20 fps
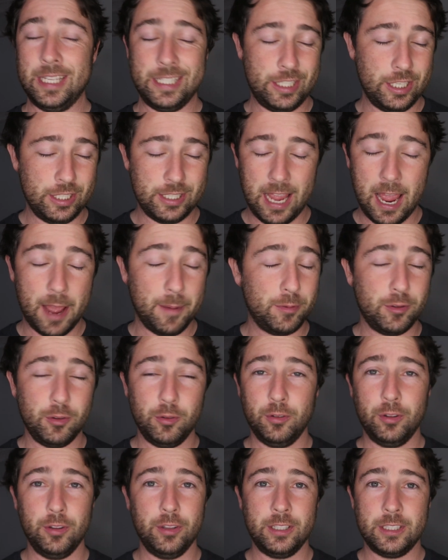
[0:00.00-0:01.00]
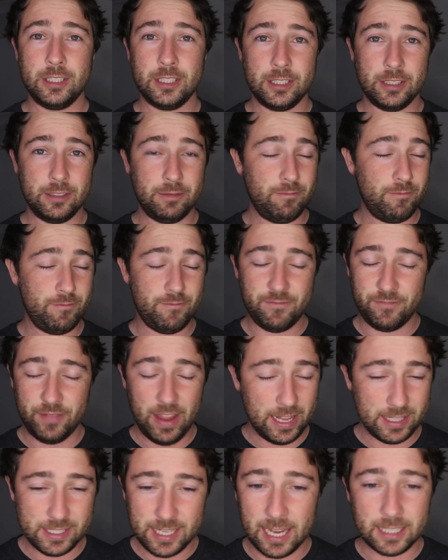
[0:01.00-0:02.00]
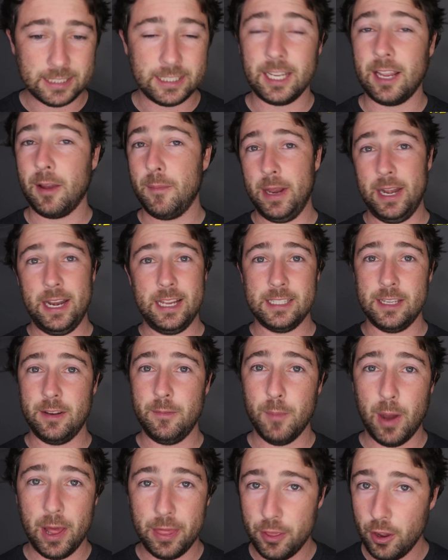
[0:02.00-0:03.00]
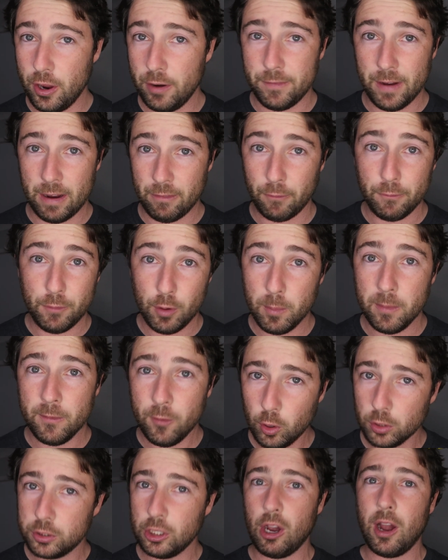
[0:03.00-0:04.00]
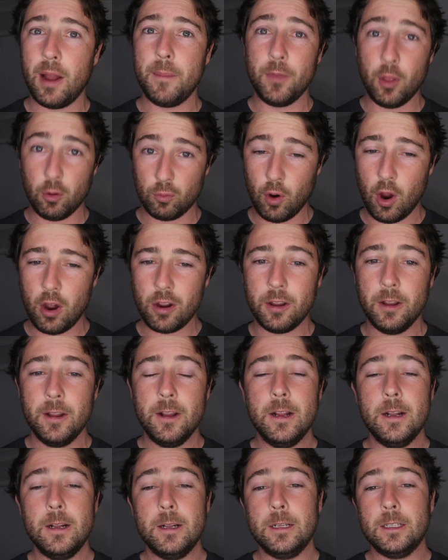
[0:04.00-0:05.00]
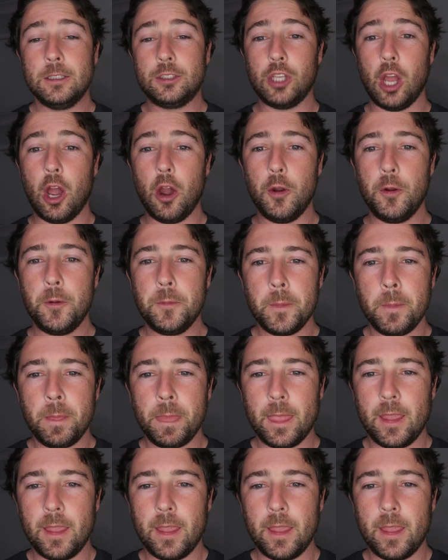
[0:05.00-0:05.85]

is just absolutely fantastic. I mean, he's in my third favorite film of all time, The Rock. So